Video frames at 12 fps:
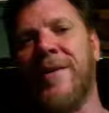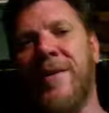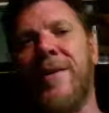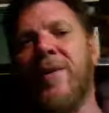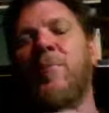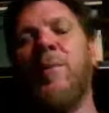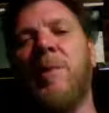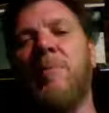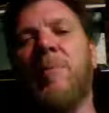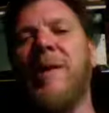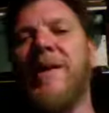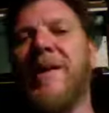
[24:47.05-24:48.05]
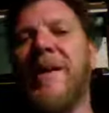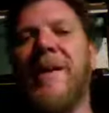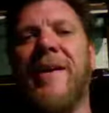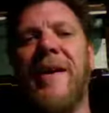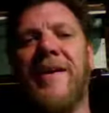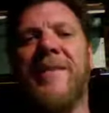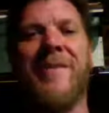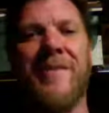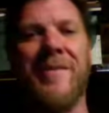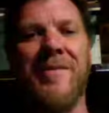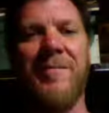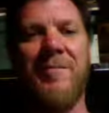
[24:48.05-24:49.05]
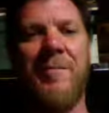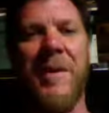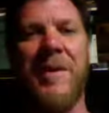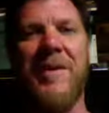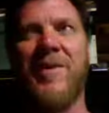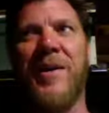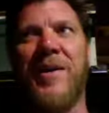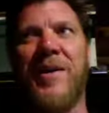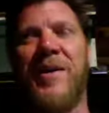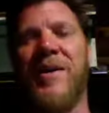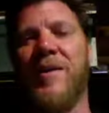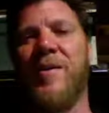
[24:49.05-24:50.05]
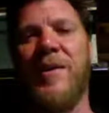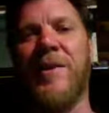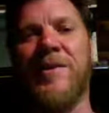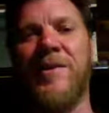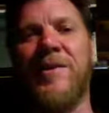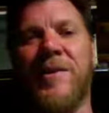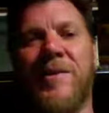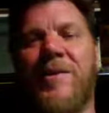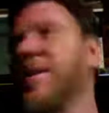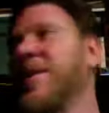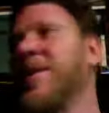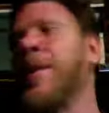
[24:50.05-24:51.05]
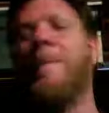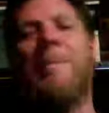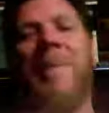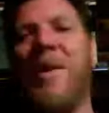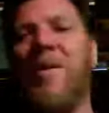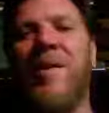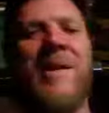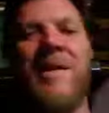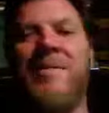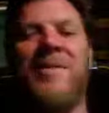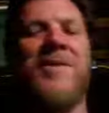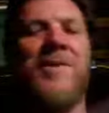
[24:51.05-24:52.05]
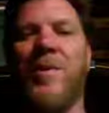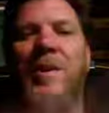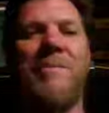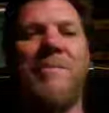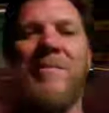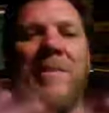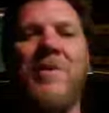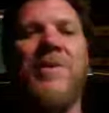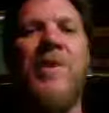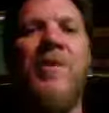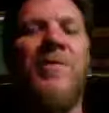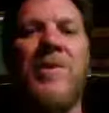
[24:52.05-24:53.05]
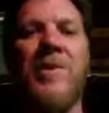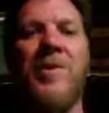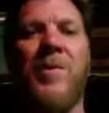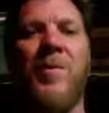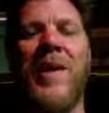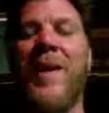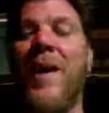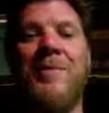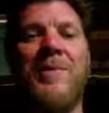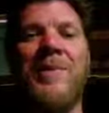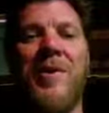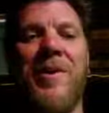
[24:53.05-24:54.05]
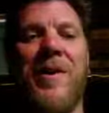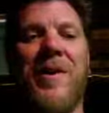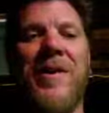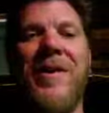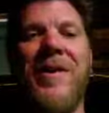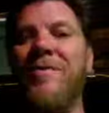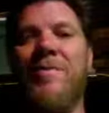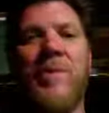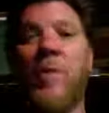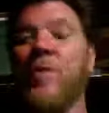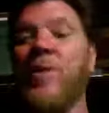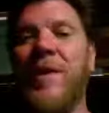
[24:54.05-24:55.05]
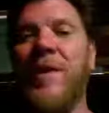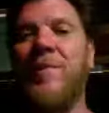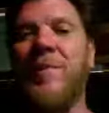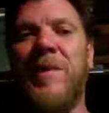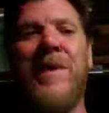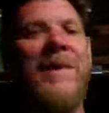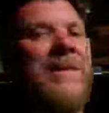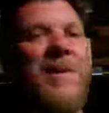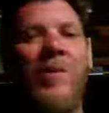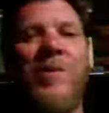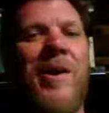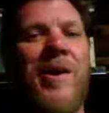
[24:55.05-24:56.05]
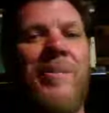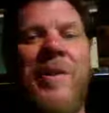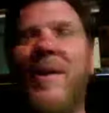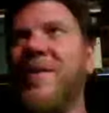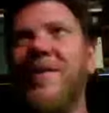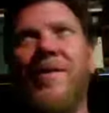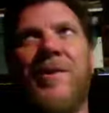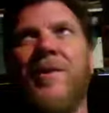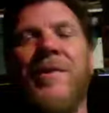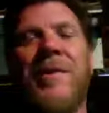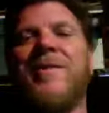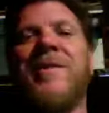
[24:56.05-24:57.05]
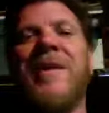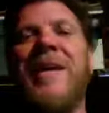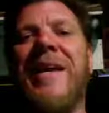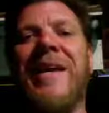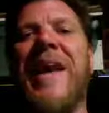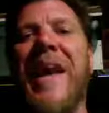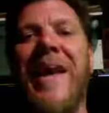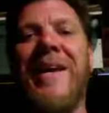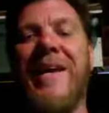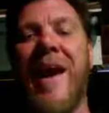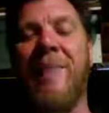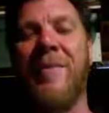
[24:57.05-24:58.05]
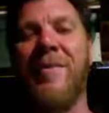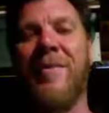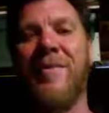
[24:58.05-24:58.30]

An aluminum plane cannot penetrate concrete and steel. Period, end of story. there's no physical way. I'm sorry. Don't try to explain it. Don't comment. It can't happen.